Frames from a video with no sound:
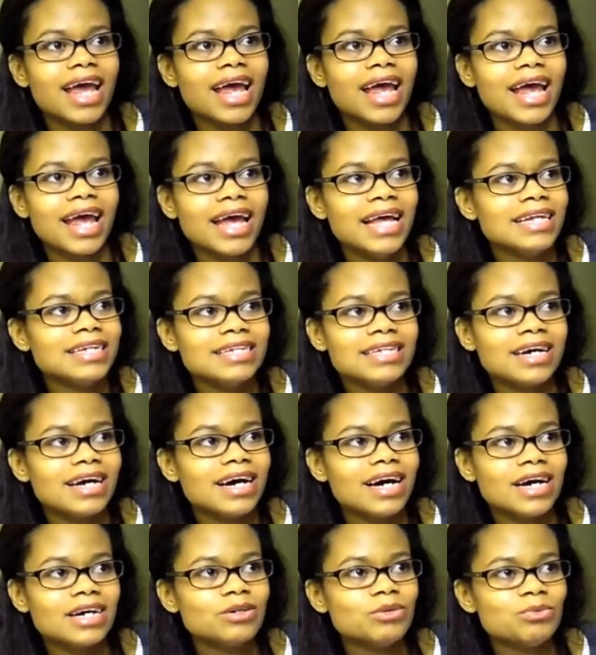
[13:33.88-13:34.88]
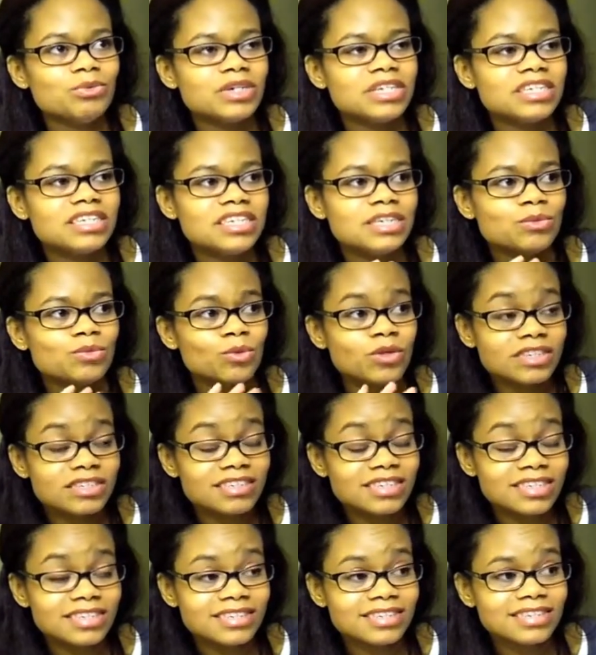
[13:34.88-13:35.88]
And when it
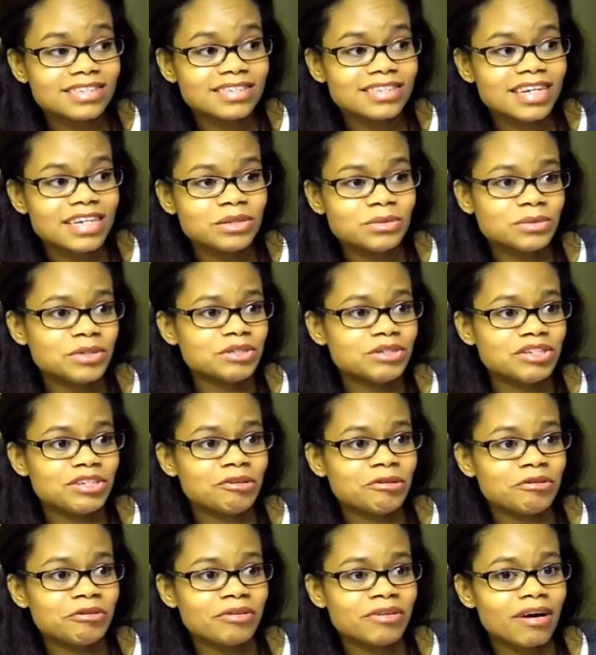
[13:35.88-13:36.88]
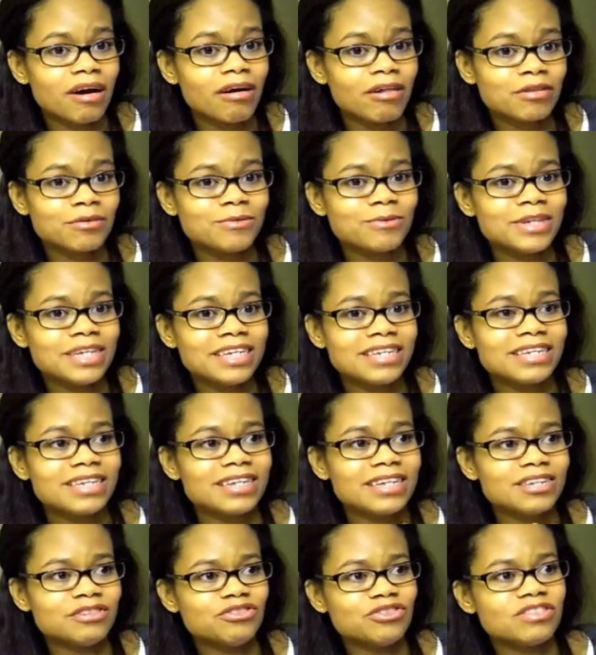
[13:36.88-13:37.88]
wasn't anywhere near Halloween and
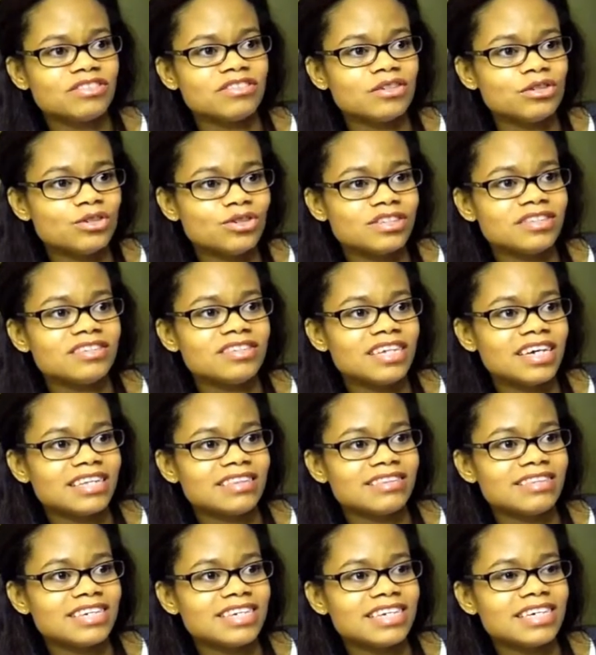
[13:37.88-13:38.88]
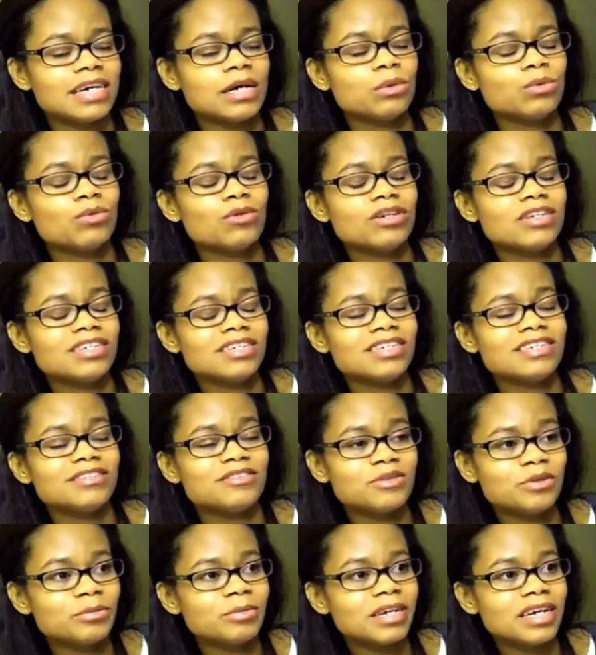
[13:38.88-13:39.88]
I just looked at that thing, I wanted it
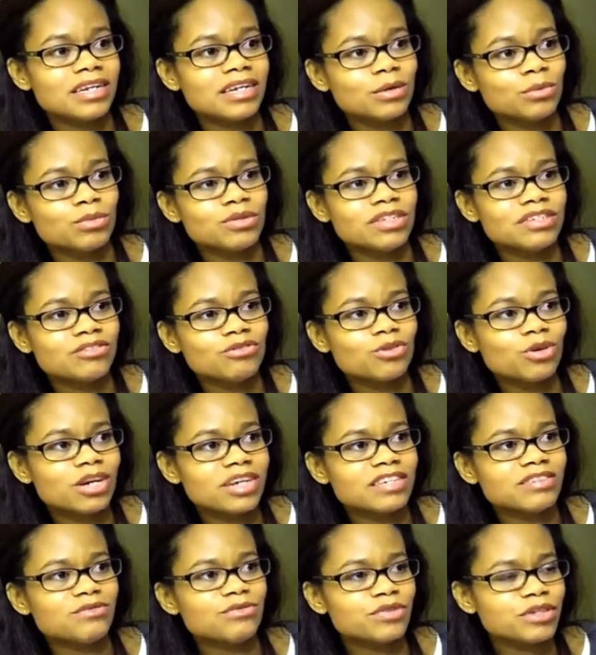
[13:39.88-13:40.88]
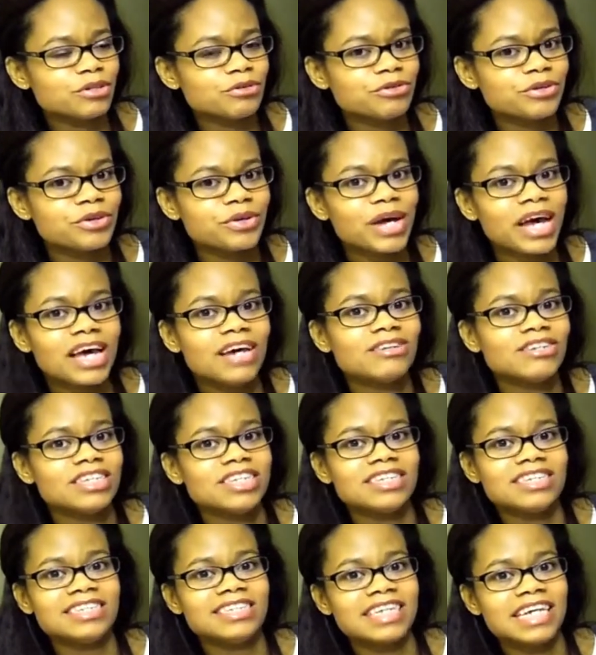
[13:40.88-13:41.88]
so bad I would try and figure out how to get
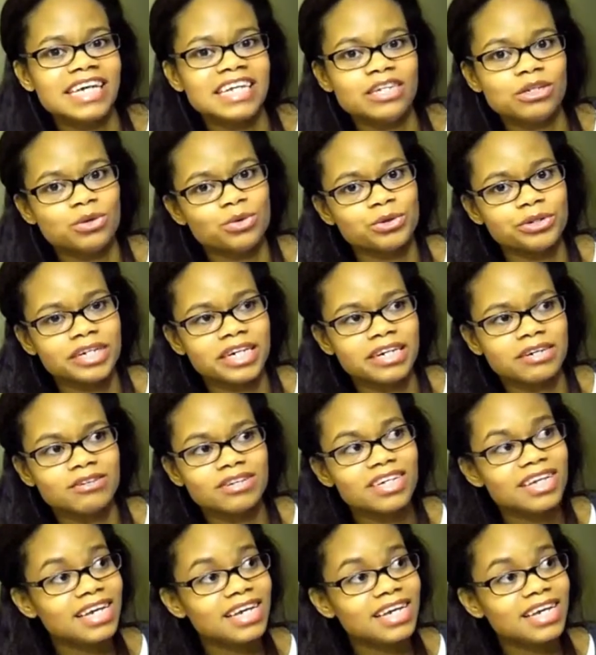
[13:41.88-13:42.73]
this candy corn out.